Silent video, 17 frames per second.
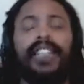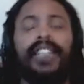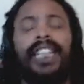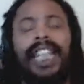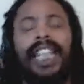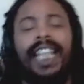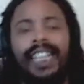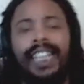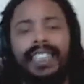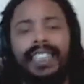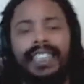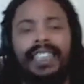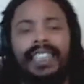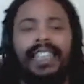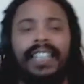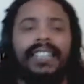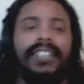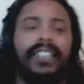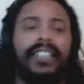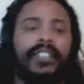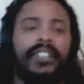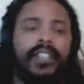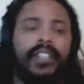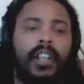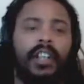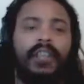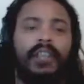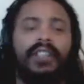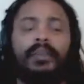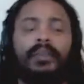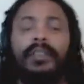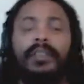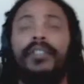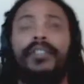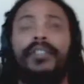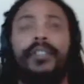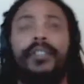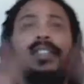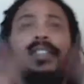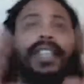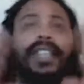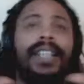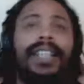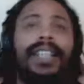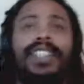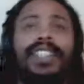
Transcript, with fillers: Usually like incense and it's all a spiritual